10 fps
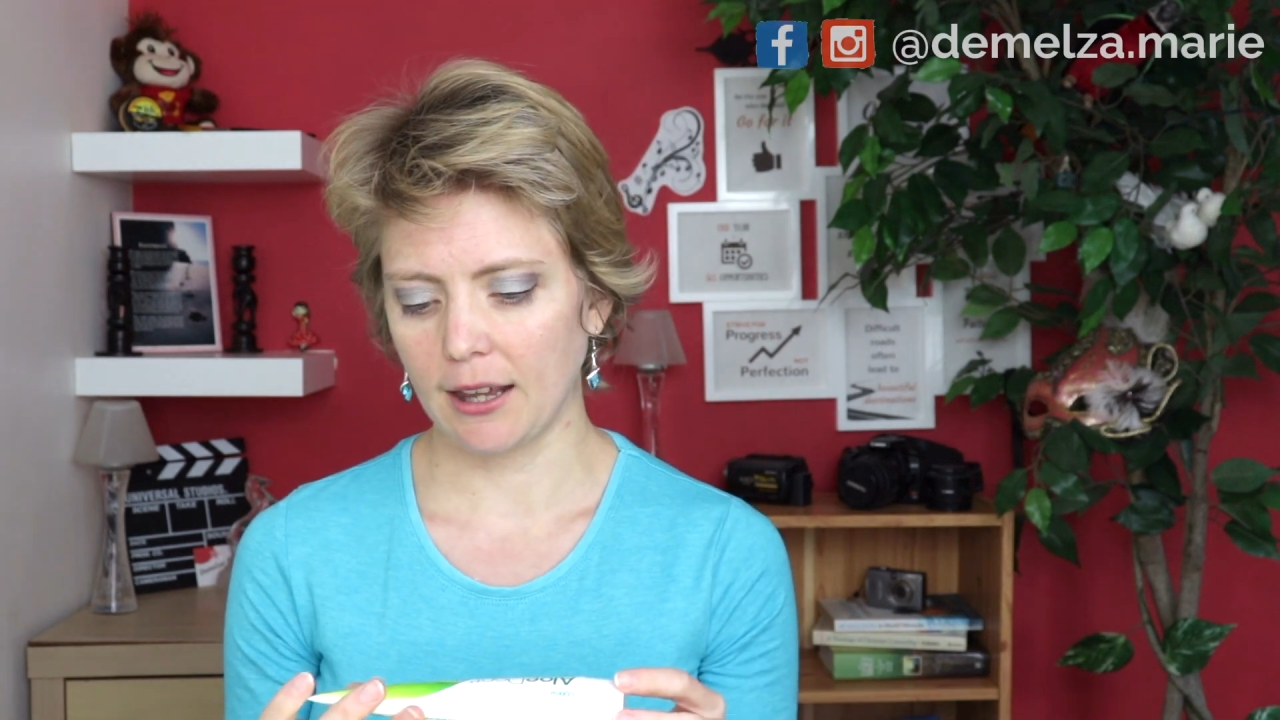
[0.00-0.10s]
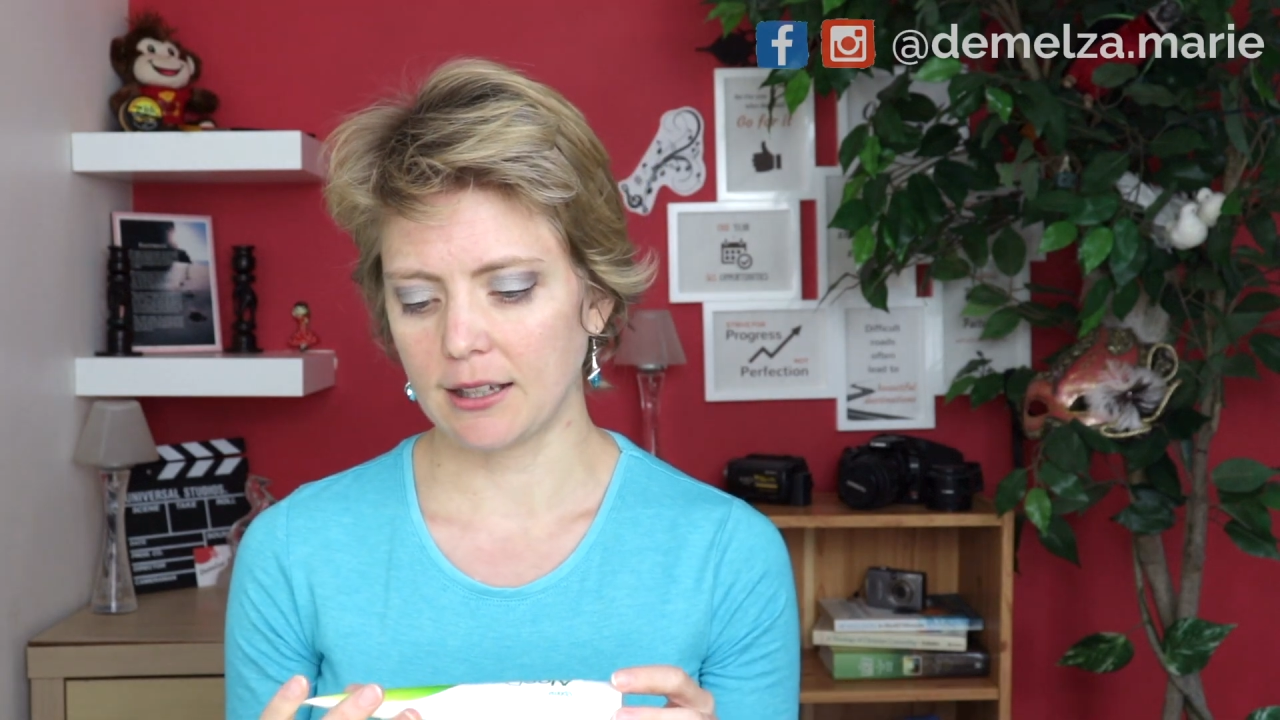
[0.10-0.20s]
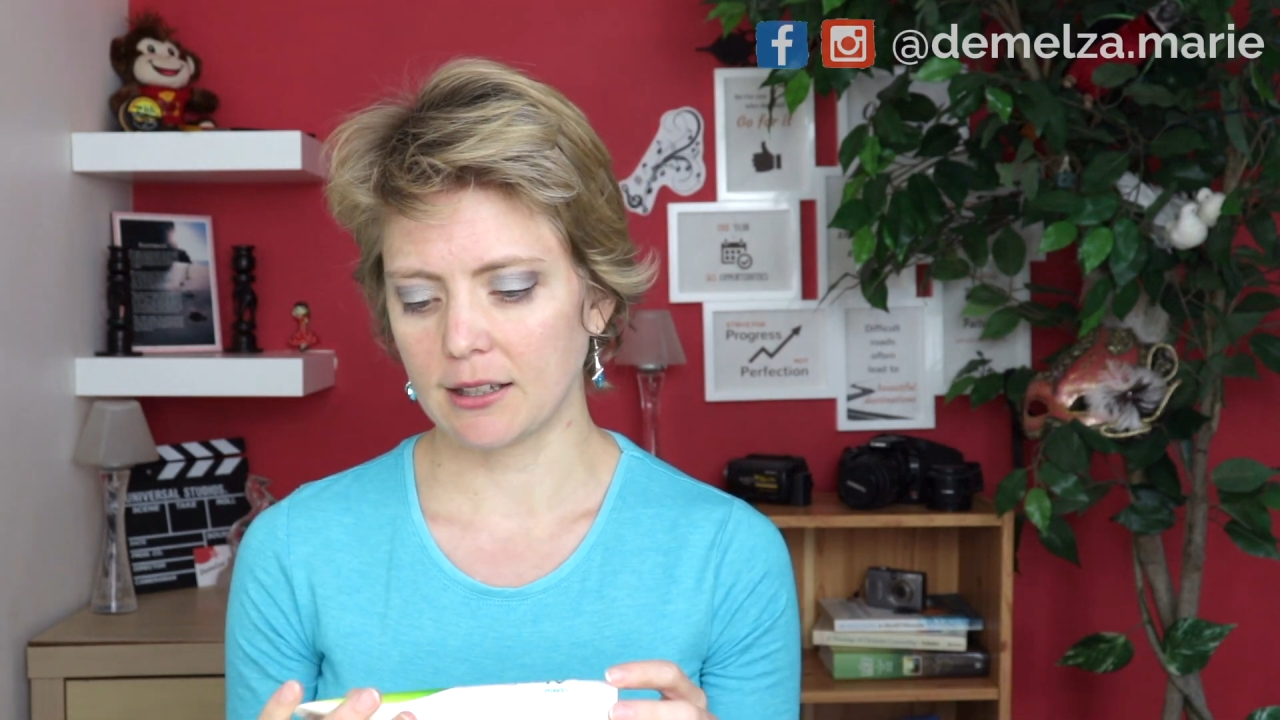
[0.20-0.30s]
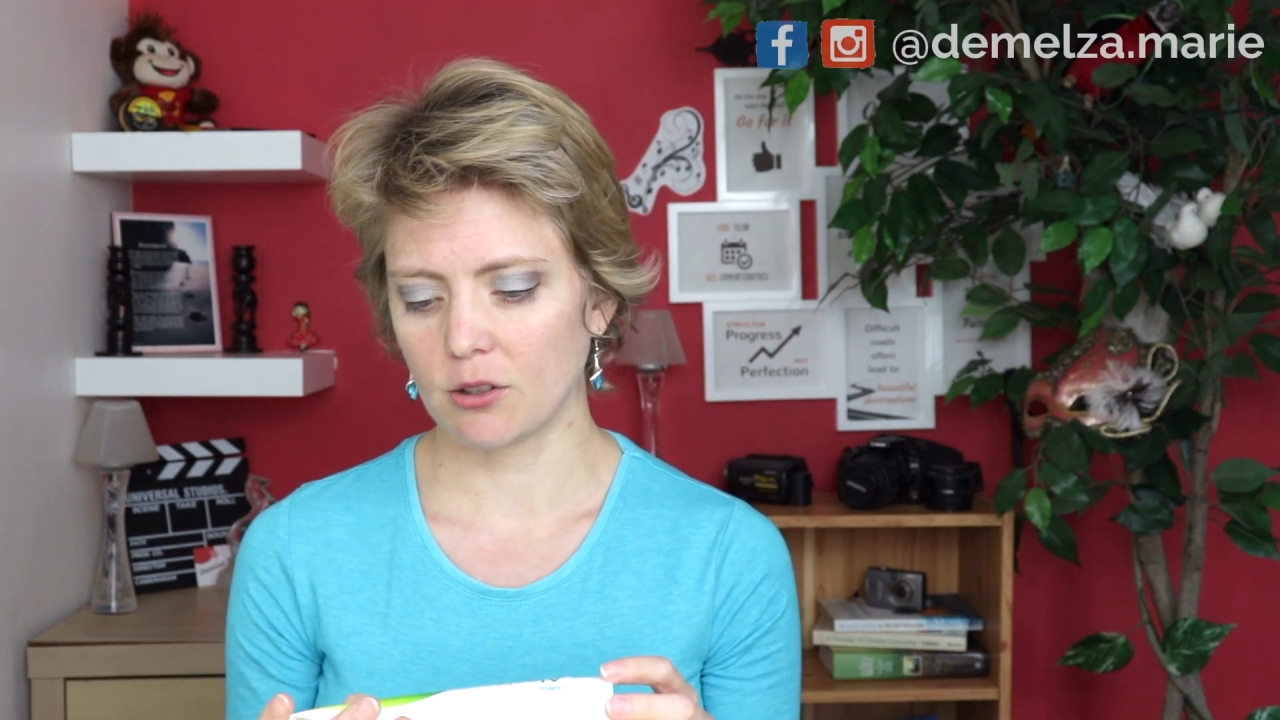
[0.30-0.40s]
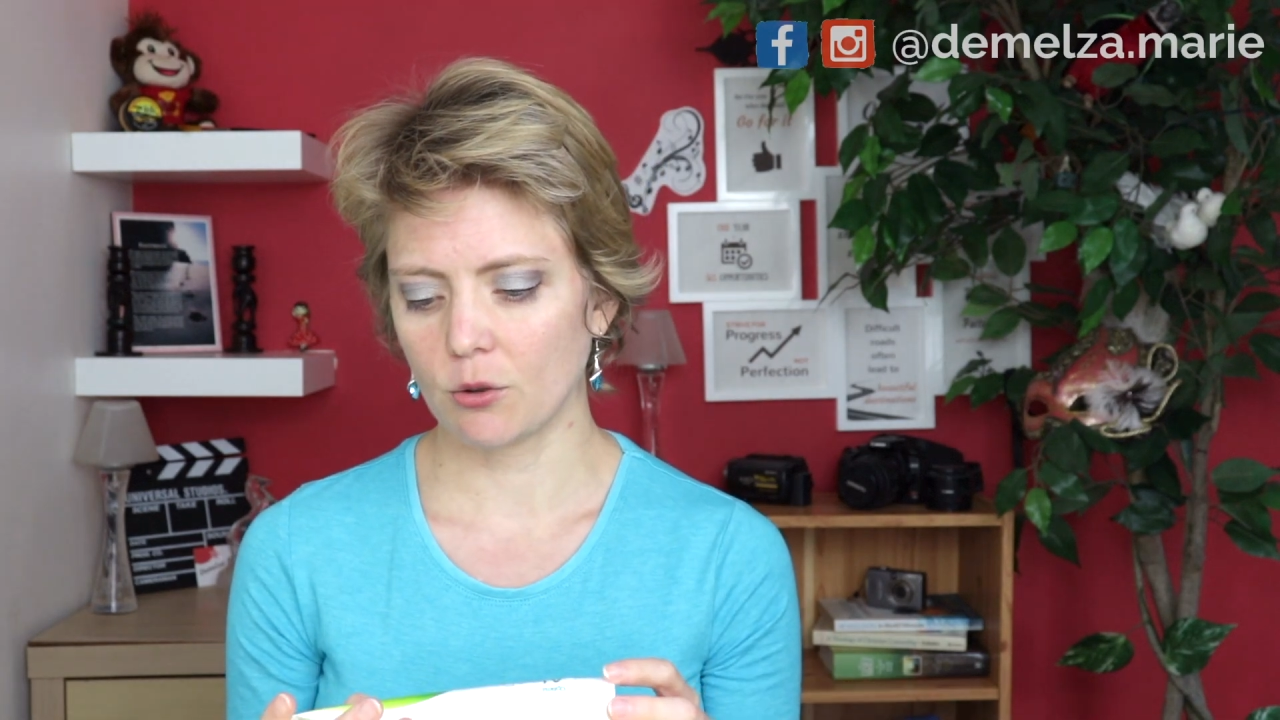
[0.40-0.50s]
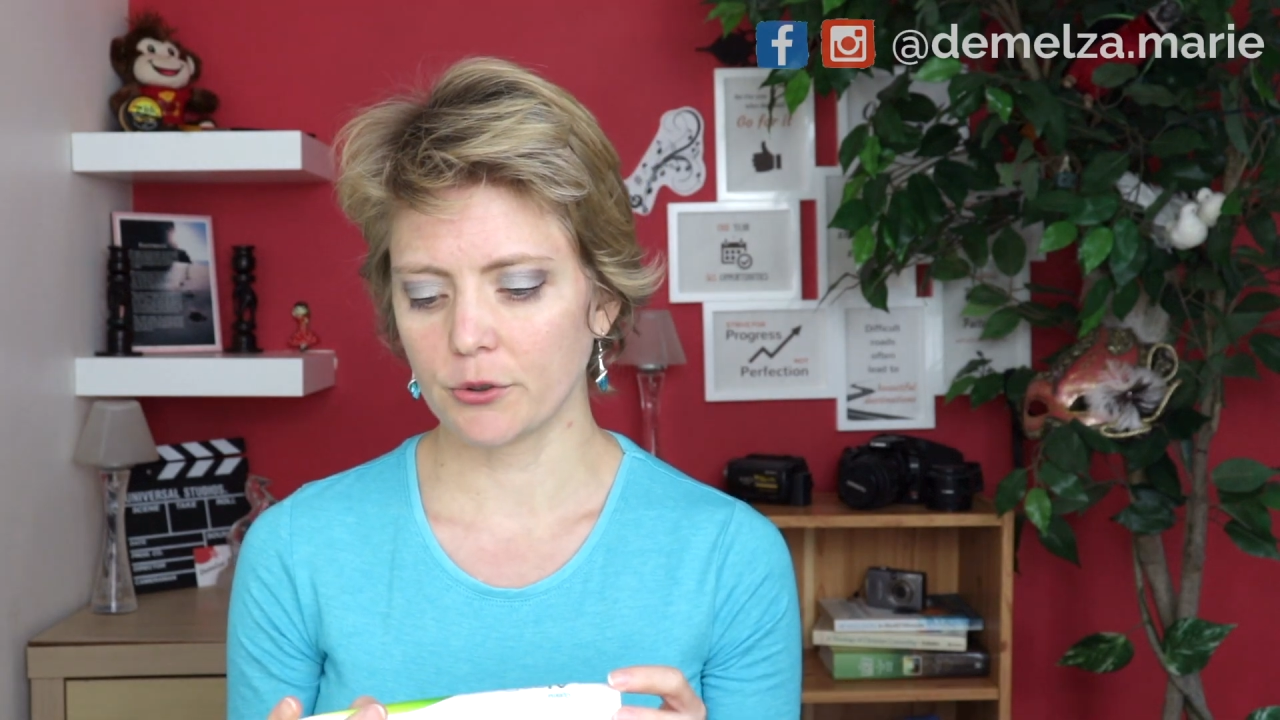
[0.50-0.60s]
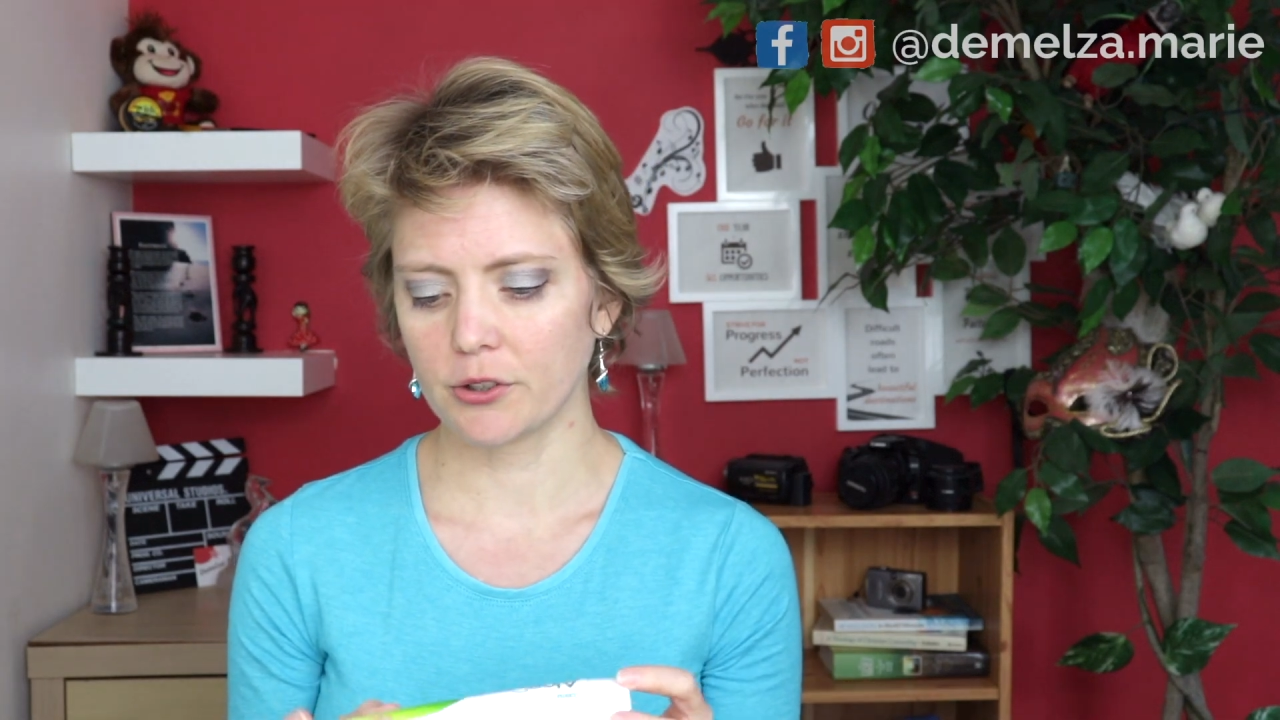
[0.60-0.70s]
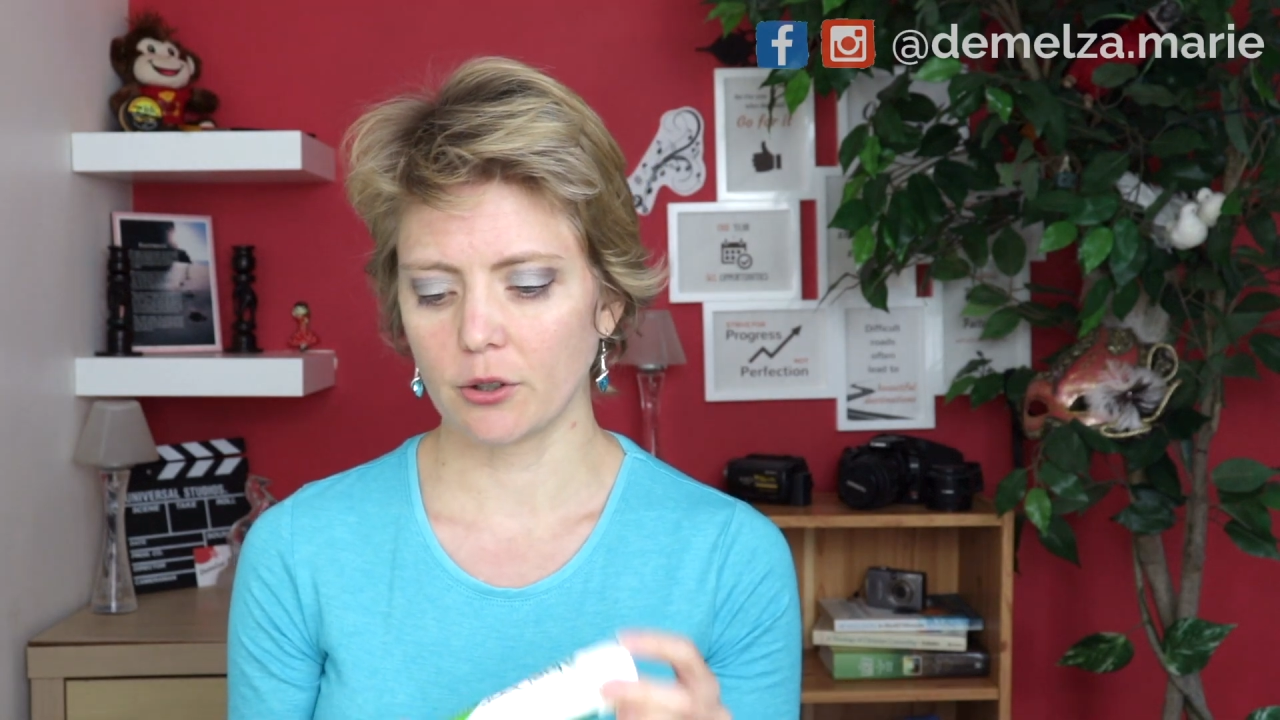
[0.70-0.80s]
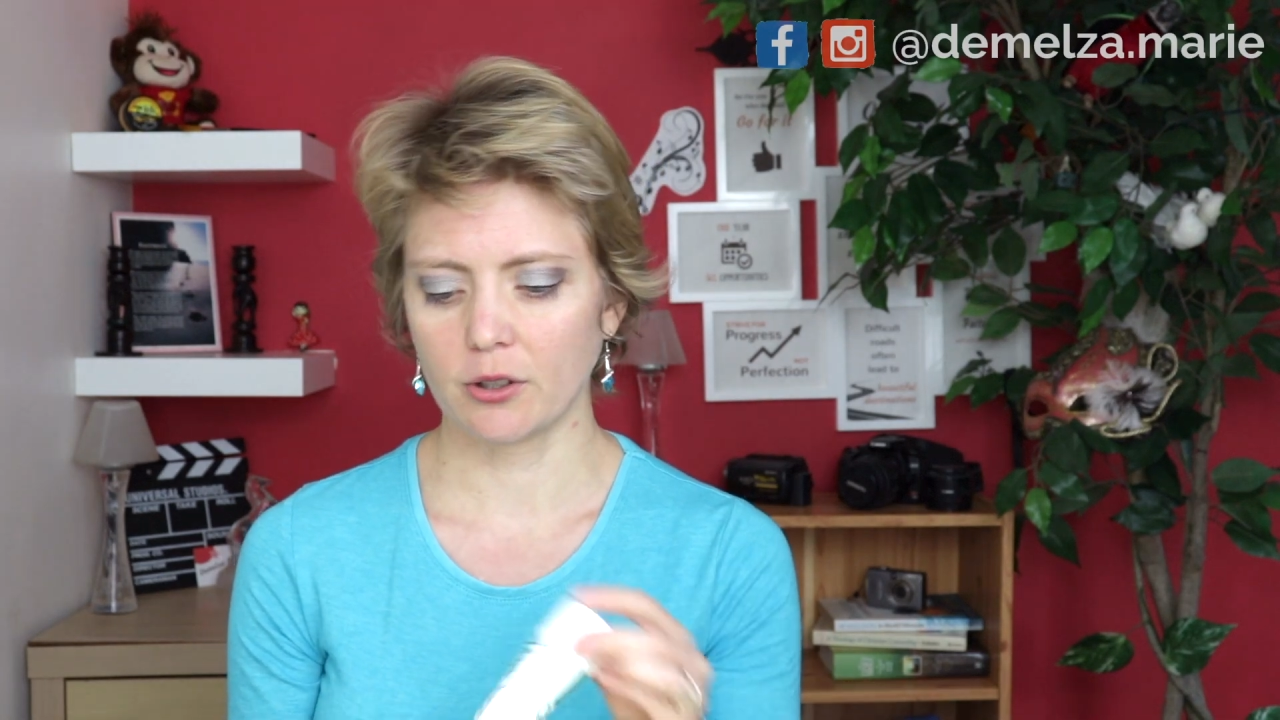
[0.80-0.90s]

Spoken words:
It also